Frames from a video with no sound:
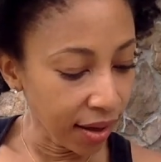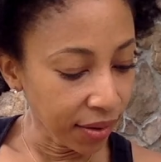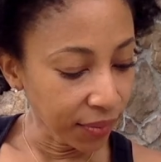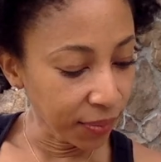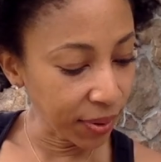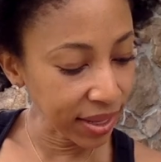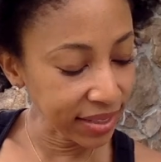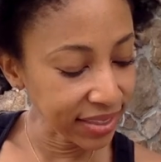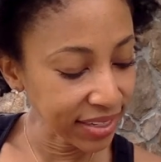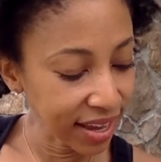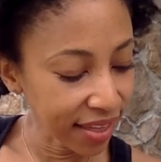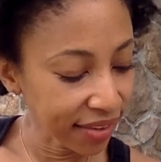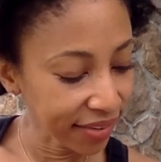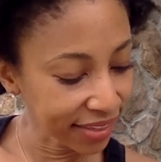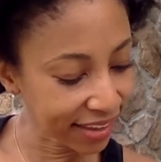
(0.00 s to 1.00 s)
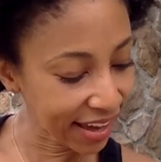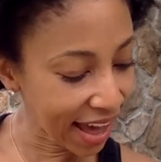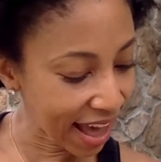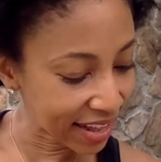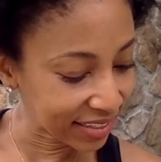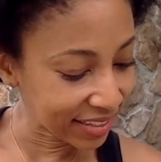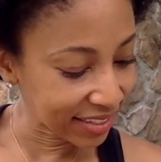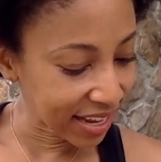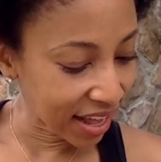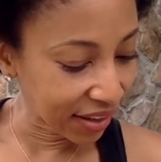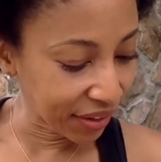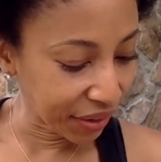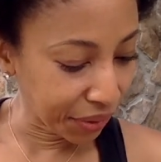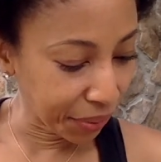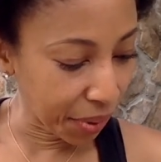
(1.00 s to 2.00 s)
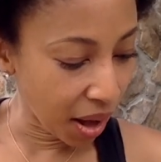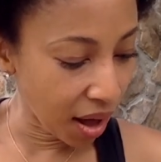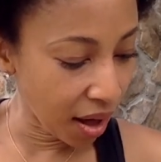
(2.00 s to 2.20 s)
What's the other thing I had to tell you?